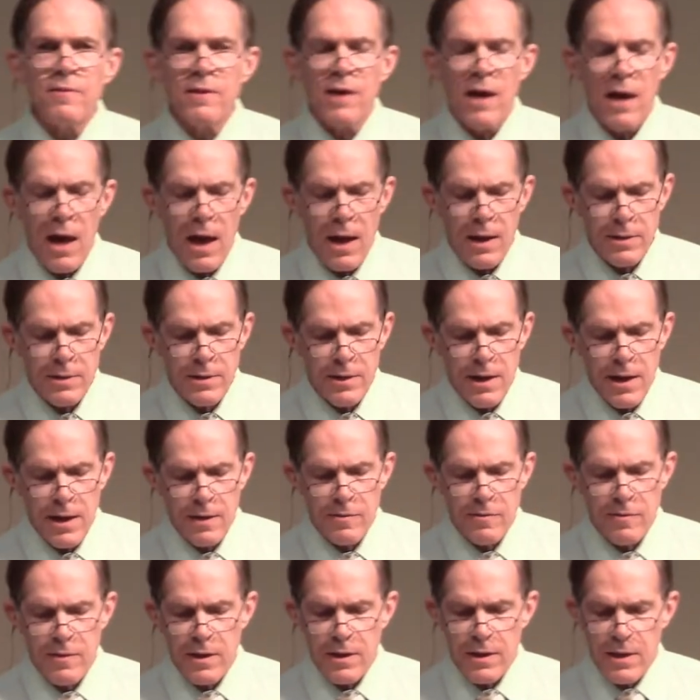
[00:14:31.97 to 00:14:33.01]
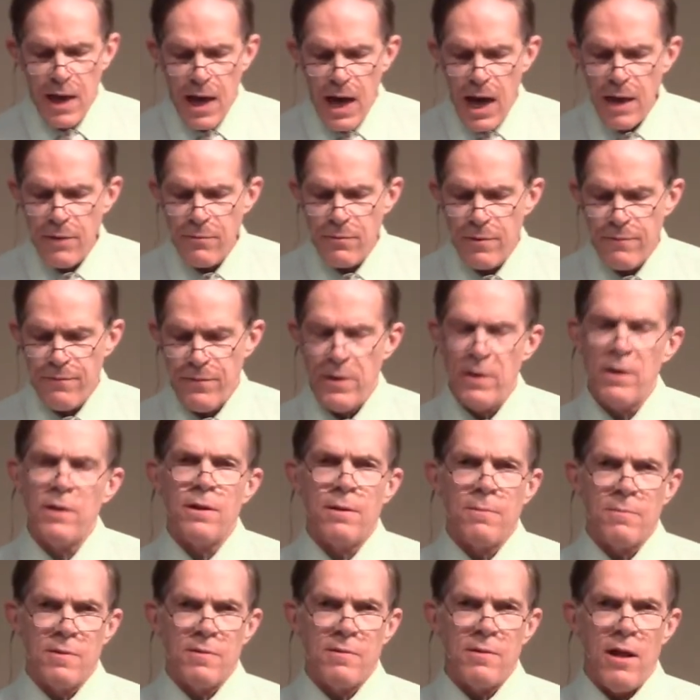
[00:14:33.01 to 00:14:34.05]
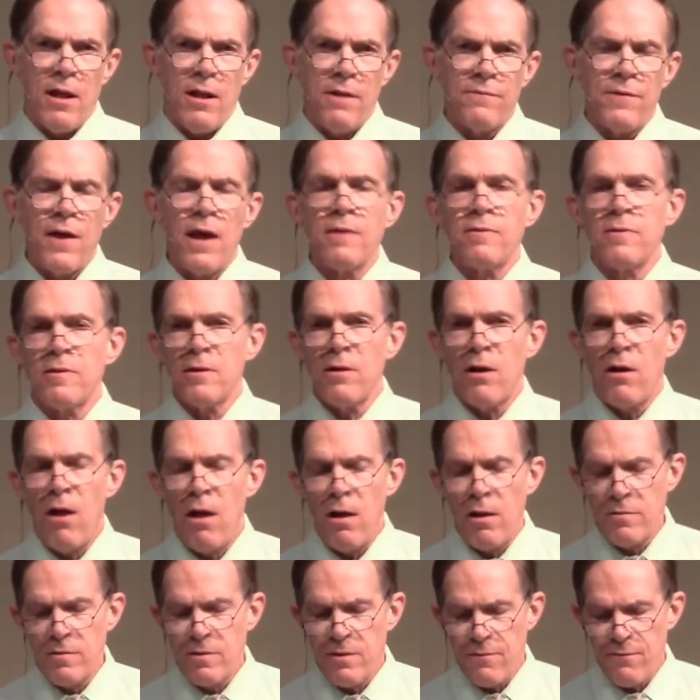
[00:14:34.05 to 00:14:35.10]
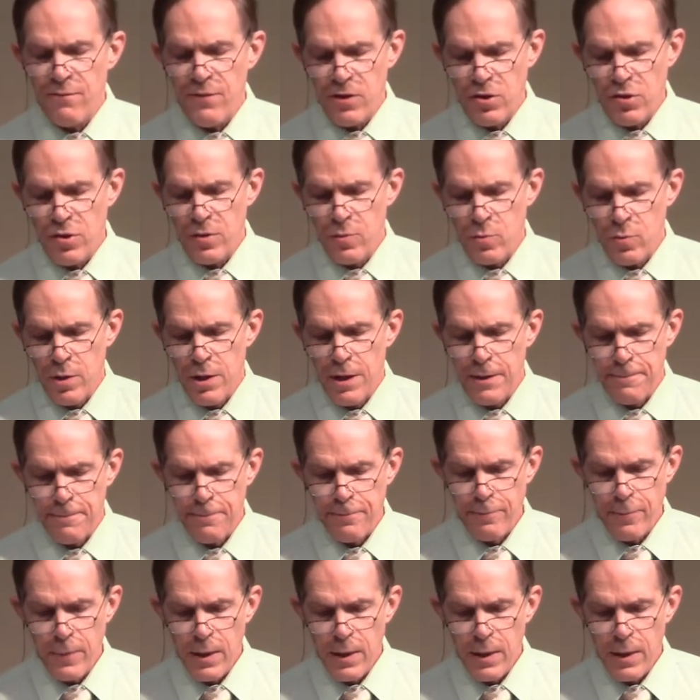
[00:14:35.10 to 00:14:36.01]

context that God revealed himself as the all sufficient one.